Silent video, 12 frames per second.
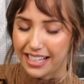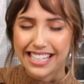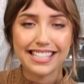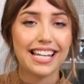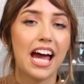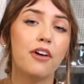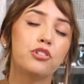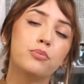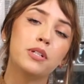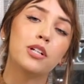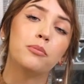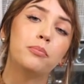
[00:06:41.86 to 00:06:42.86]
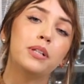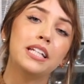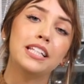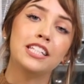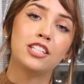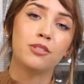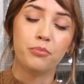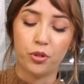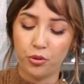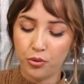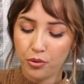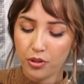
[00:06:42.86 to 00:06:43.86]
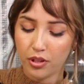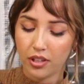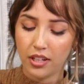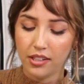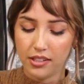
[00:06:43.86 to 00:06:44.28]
It doesn't have to be completely smooth.